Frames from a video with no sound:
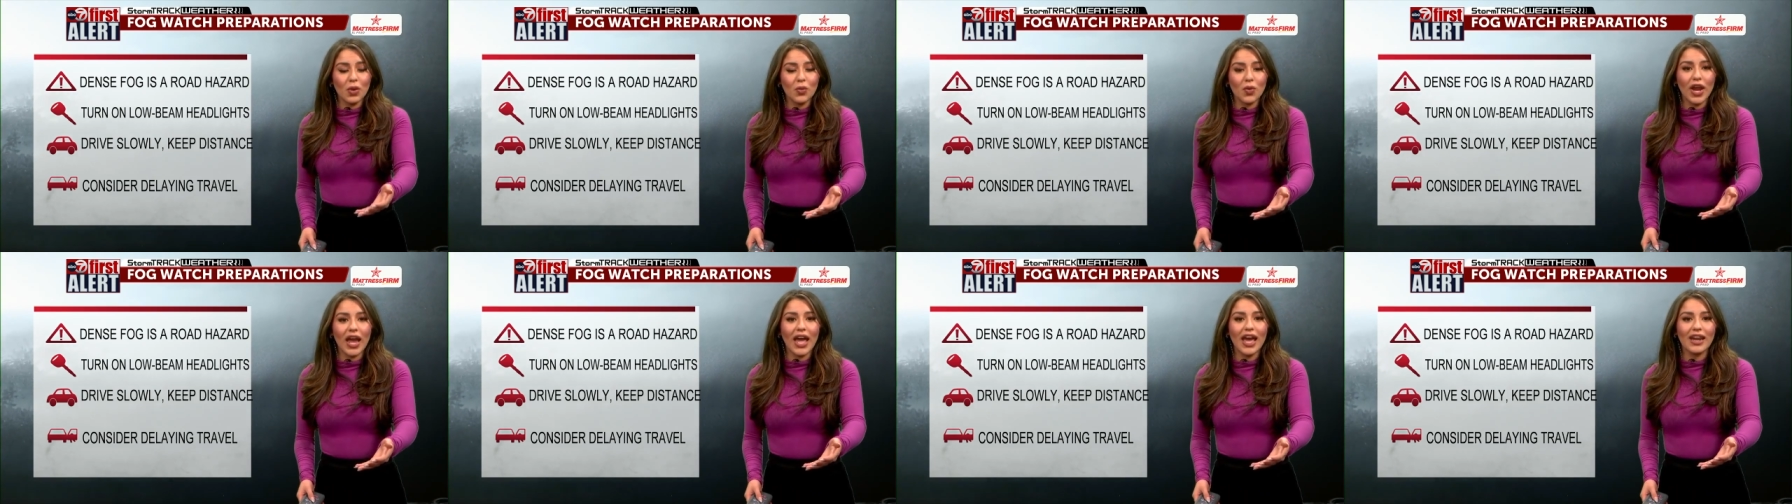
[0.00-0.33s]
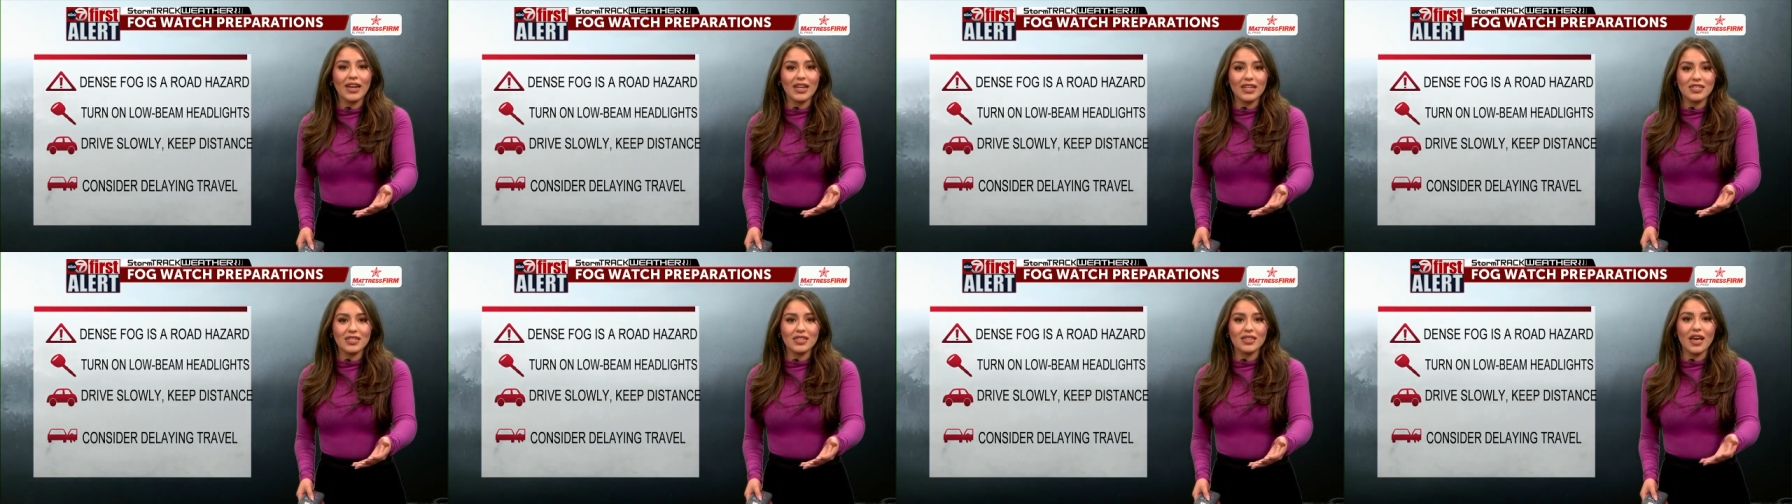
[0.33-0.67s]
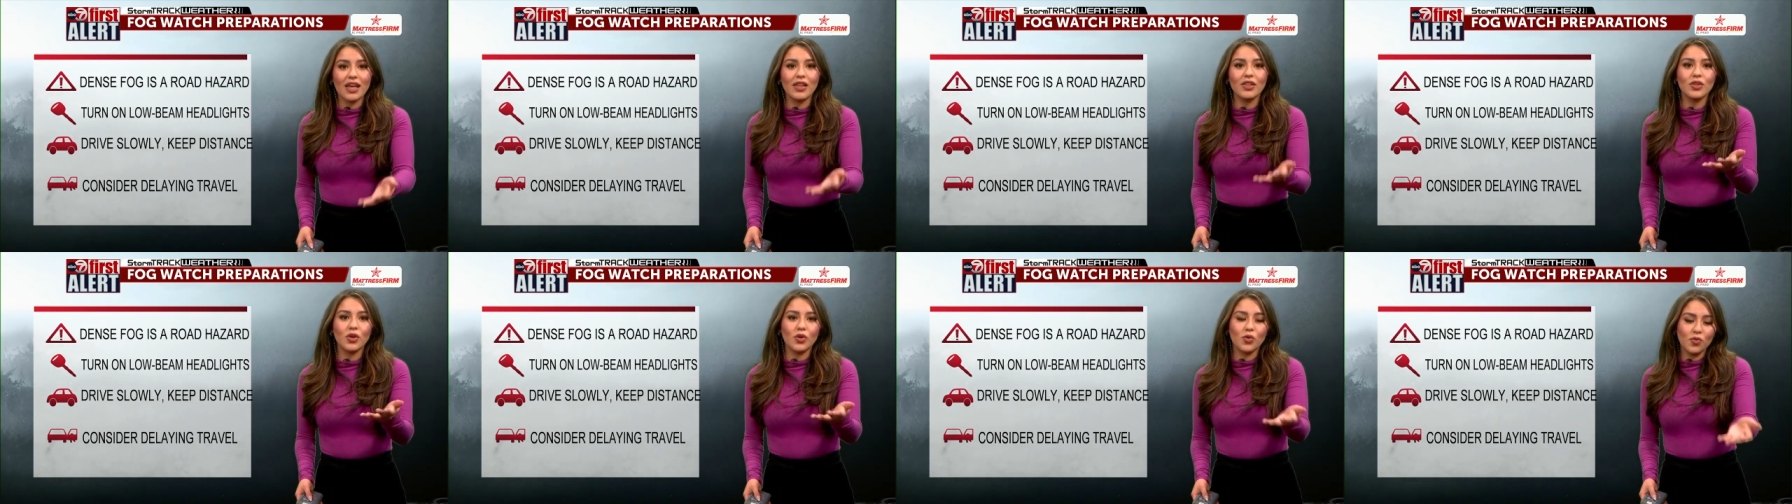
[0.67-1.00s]
we're adding to
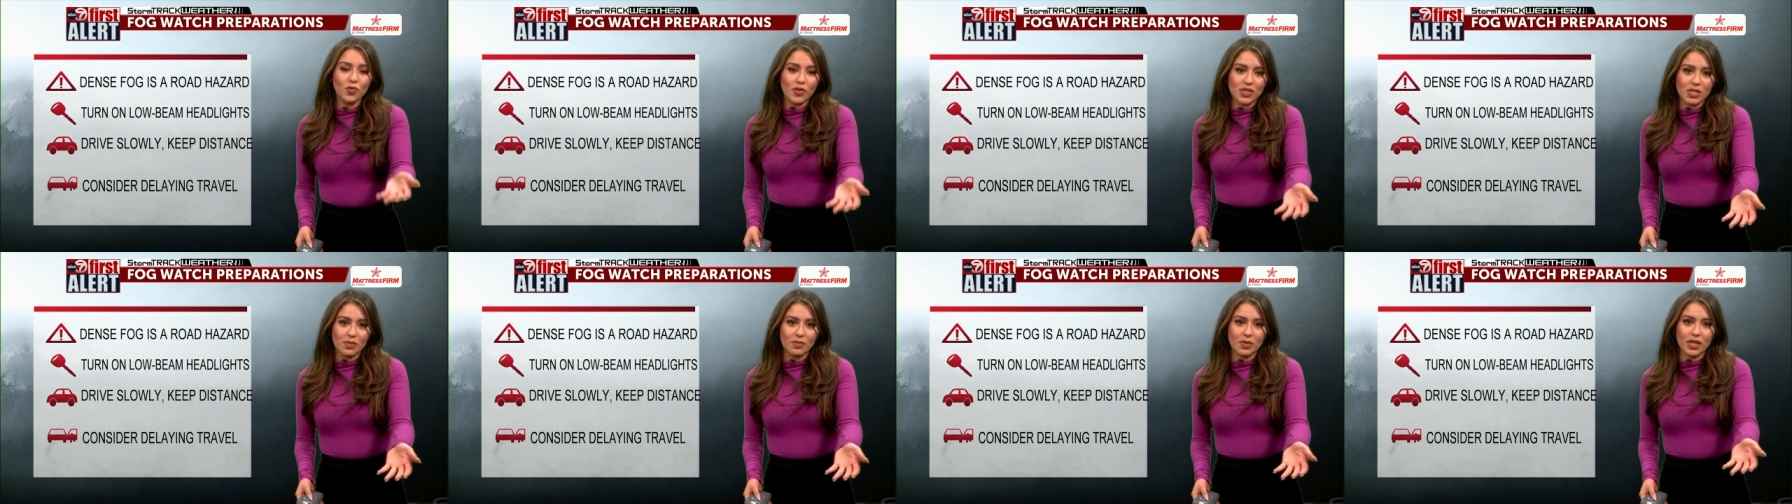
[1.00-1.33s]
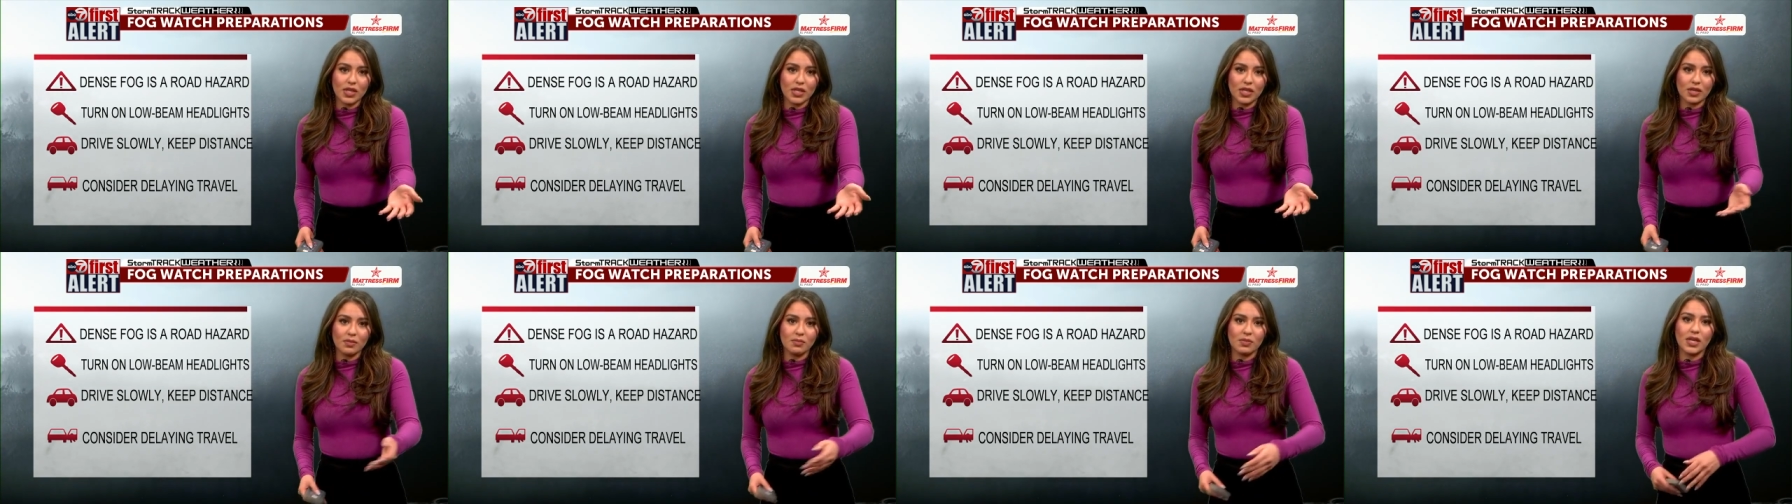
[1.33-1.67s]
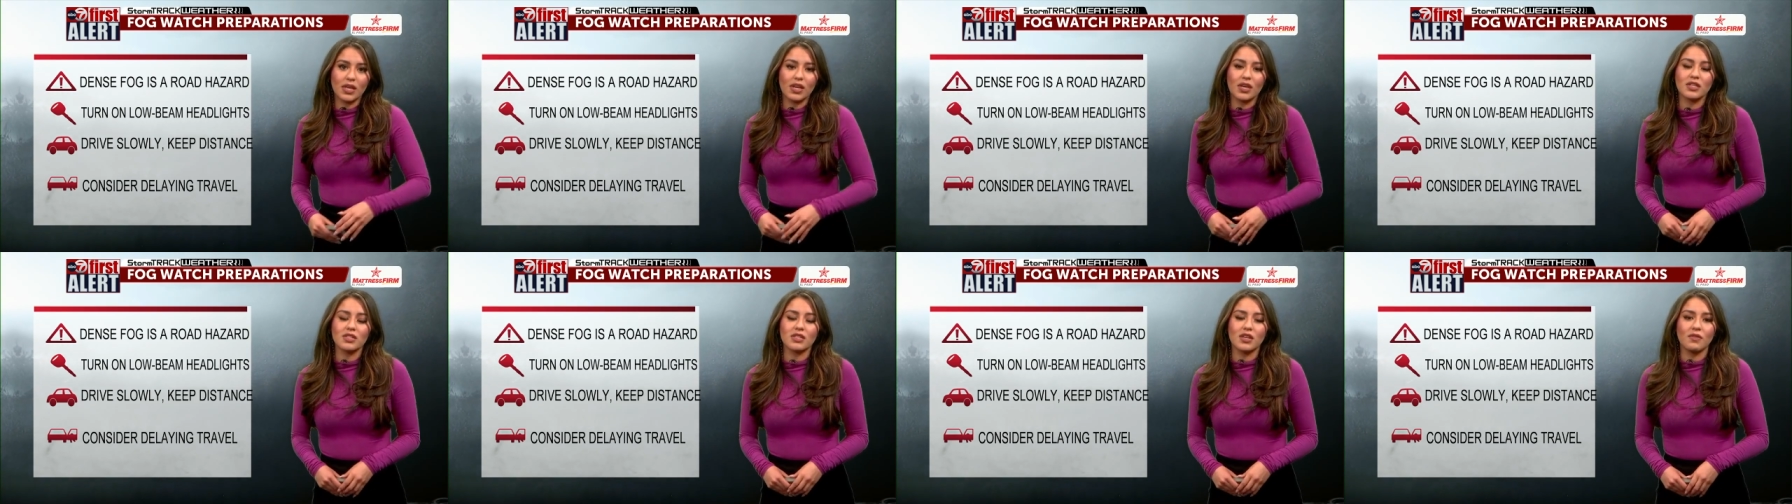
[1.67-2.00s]
that low visibility
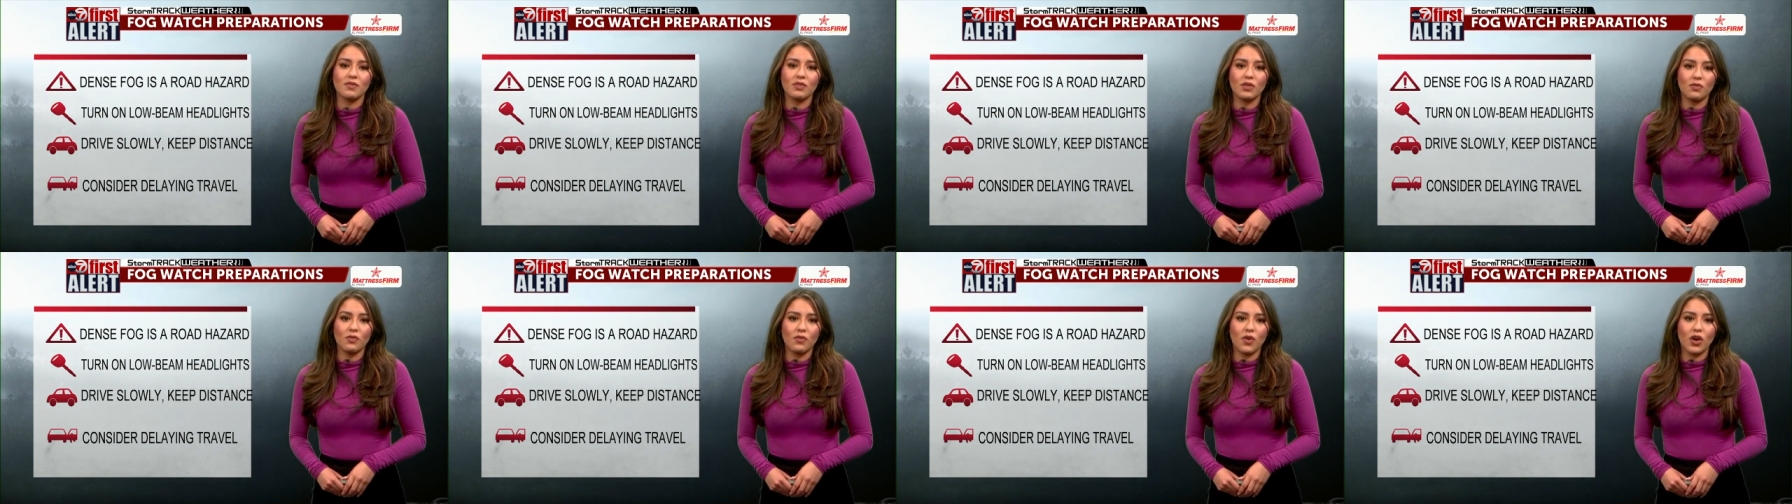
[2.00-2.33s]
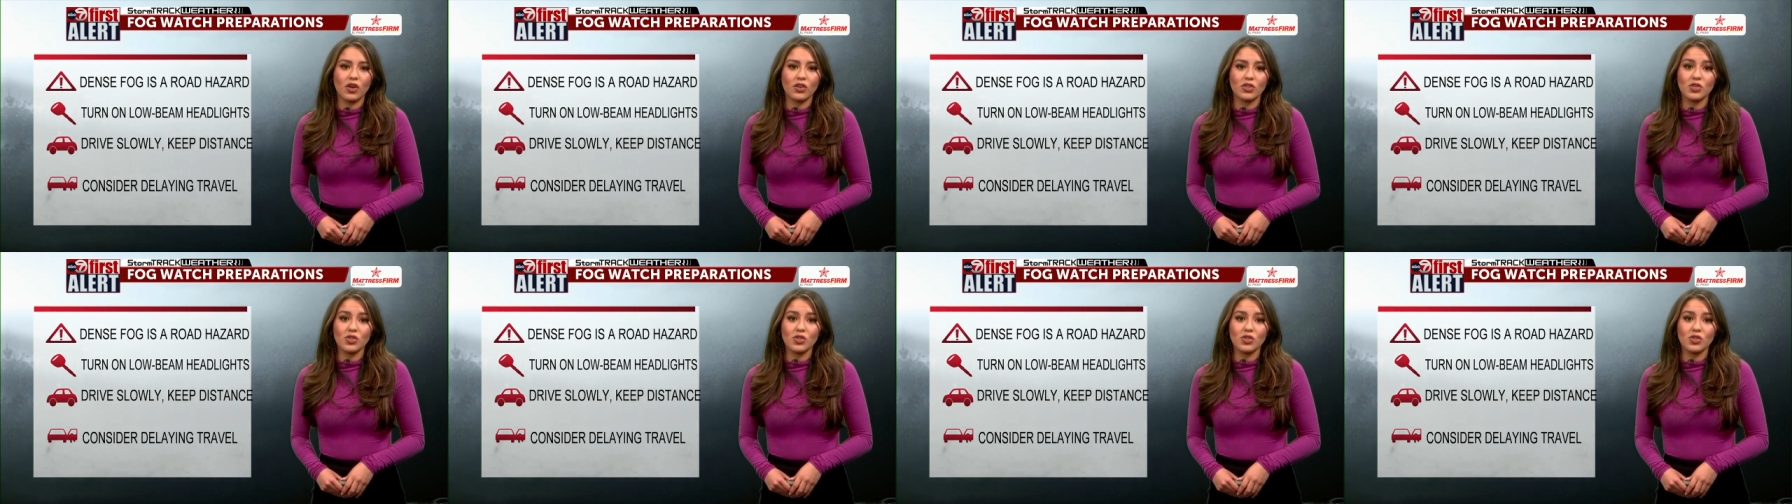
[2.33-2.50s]
because of the fog.